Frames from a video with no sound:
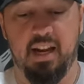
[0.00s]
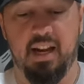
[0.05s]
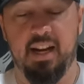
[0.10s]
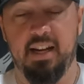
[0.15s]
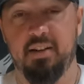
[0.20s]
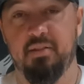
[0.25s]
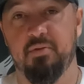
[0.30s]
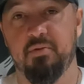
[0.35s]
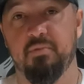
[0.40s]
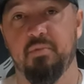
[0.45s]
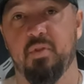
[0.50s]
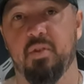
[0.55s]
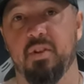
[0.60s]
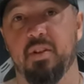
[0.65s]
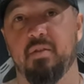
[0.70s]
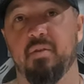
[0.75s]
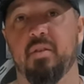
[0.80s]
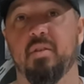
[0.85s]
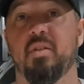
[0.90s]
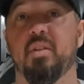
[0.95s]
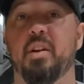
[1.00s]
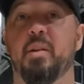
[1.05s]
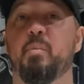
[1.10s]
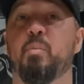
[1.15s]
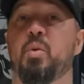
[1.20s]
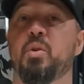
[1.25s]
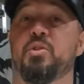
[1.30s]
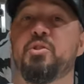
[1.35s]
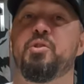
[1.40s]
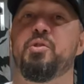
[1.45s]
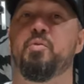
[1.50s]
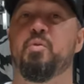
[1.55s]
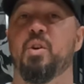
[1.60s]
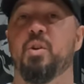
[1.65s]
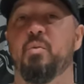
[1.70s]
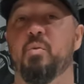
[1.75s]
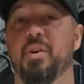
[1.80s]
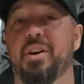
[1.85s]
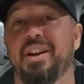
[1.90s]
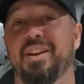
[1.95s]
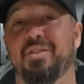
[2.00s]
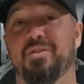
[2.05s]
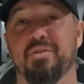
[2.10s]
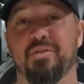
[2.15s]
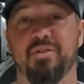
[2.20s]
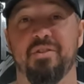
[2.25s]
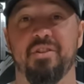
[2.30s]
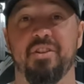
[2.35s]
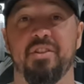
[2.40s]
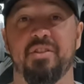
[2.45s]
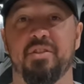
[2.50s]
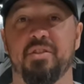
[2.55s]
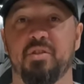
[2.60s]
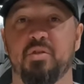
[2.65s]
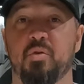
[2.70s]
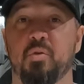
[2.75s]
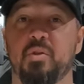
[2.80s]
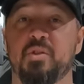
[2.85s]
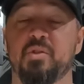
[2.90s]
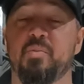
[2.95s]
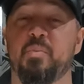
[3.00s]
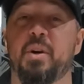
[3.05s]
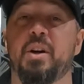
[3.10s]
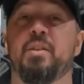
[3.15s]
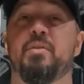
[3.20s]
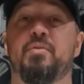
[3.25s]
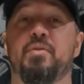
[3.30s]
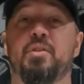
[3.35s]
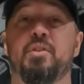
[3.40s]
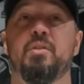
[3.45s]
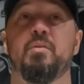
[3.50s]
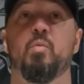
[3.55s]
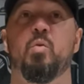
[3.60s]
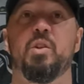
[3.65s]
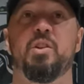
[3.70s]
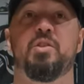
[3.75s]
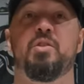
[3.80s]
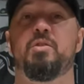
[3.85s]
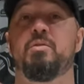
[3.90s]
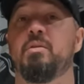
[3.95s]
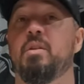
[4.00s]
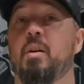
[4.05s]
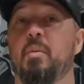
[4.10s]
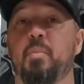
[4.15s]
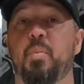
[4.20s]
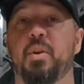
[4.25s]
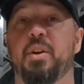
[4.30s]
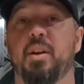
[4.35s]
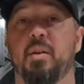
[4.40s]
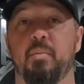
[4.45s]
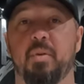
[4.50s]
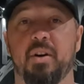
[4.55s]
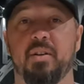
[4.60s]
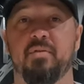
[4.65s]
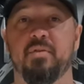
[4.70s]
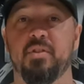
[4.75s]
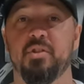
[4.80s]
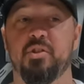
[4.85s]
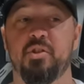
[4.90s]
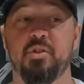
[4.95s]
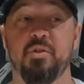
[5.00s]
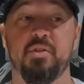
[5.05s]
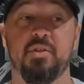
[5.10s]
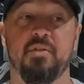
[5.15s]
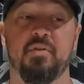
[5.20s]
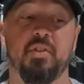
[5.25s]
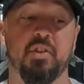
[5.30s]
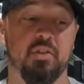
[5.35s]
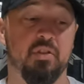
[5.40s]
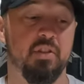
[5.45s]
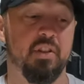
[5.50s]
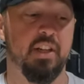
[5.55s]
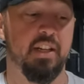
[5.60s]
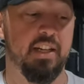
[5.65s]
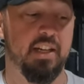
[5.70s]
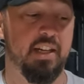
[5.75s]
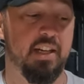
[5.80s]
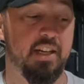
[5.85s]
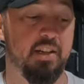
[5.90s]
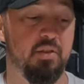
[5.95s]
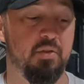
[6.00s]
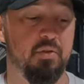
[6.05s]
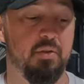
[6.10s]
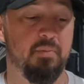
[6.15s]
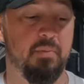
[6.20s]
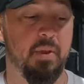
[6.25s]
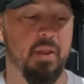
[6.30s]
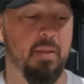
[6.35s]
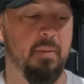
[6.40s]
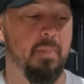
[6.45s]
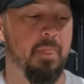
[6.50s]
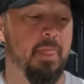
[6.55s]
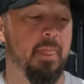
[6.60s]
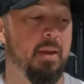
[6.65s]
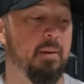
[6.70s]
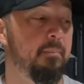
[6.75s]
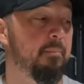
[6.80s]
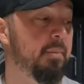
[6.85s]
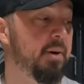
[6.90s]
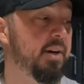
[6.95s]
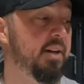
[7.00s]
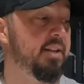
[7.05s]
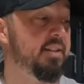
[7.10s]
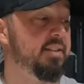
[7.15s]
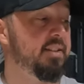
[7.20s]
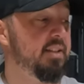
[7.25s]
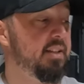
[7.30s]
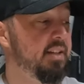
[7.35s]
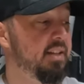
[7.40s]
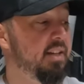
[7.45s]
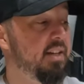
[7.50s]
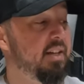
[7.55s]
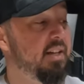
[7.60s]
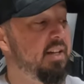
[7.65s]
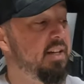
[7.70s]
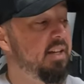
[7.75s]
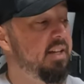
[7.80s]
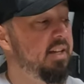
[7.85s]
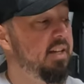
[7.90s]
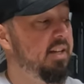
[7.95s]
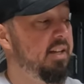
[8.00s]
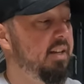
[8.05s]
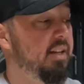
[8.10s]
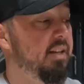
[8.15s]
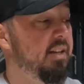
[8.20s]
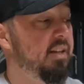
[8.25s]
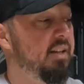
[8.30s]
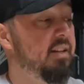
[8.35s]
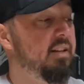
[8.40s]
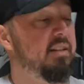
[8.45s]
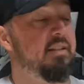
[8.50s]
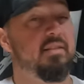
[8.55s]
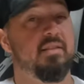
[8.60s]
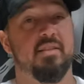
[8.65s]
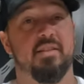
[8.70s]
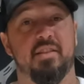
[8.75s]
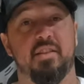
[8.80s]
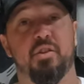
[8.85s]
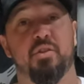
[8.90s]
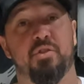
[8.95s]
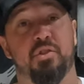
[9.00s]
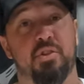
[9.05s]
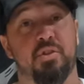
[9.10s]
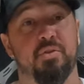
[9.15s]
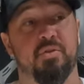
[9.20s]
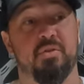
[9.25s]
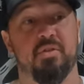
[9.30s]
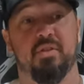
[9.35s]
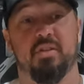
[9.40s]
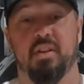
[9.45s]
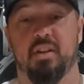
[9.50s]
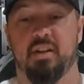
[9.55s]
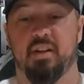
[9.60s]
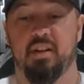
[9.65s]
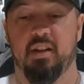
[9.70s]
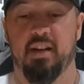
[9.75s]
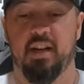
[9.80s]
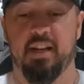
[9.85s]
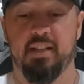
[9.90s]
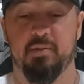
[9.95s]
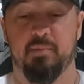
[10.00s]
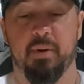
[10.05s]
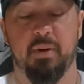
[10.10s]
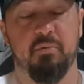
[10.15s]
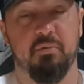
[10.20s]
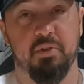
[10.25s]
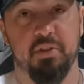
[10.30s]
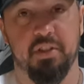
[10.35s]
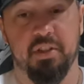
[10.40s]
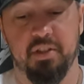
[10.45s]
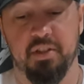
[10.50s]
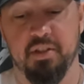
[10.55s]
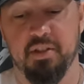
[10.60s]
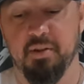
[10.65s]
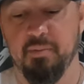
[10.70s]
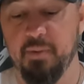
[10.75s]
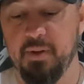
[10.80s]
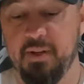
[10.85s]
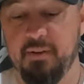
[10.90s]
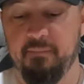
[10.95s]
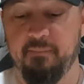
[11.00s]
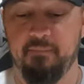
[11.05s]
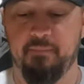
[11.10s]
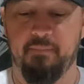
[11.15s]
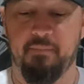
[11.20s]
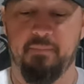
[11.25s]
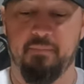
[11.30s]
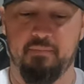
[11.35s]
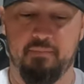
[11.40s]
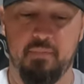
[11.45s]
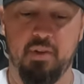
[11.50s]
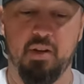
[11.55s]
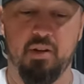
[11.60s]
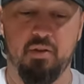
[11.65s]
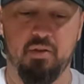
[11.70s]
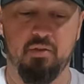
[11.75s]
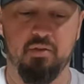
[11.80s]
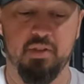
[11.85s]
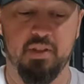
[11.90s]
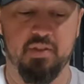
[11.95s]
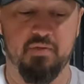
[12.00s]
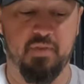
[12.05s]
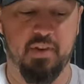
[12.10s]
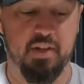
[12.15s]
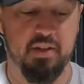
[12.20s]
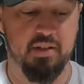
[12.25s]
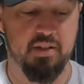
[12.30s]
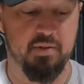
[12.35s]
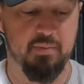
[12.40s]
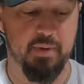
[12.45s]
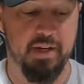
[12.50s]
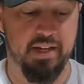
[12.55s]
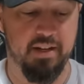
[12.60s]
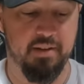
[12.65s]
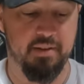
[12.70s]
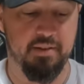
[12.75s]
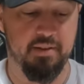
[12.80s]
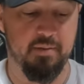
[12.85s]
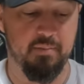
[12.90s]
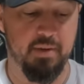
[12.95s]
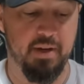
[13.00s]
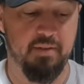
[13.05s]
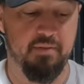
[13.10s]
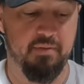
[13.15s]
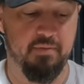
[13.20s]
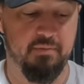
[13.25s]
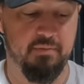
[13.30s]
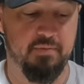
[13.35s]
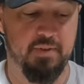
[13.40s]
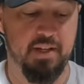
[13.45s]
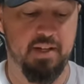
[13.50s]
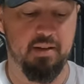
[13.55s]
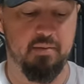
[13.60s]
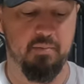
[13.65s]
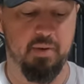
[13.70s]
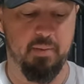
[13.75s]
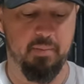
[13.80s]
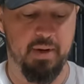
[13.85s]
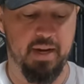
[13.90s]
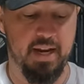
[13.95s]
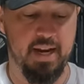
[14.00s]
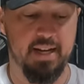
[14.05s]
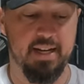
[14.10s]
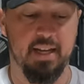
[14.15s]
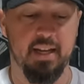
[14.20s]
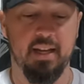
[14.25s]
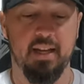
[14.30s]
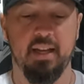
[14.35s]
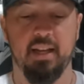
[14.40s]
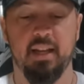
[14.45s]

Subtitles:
I don't want to like push you one way or another towards Barefoot, which company of Barefoot shoes if you're looking to get into them, but Zero Shoes has been really good to me, you know, as far as my health and my feet and my back.